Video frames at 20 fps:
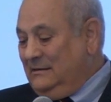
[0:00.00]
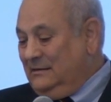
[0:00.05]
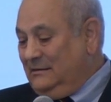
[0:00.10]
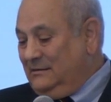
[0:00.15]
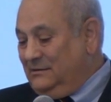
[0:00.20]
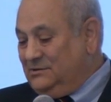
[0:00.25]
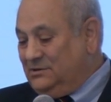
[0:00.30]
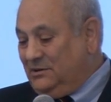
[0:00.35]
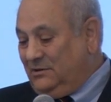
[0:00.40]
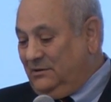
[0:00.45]
in
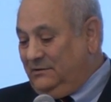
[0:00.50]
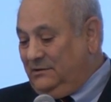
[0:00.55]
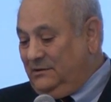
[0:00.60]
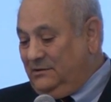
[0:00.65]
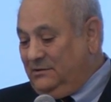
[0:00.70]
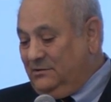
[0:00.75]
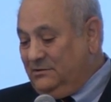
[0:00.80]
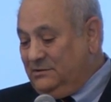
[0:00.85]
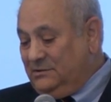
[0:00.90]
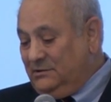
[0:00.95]
the Journal of the
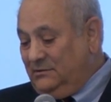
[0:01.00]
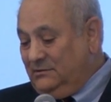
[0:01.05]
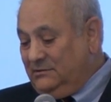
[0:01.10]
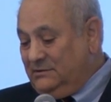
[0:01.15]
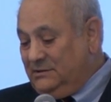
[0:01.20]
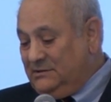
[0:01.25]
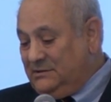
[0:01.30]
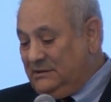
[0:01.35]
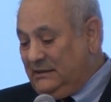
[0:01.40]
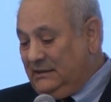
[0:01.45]
Acoustical
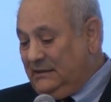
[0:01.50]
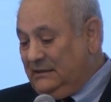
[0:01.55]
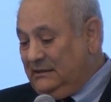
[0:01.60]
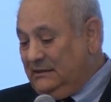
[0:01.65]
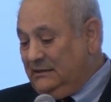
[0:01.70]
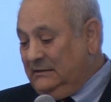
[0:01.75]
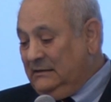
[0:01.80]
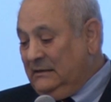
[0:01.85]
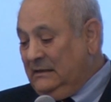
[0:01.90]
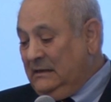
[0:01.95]

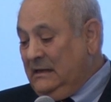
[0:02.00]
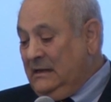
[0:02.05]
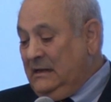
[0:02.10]
Society.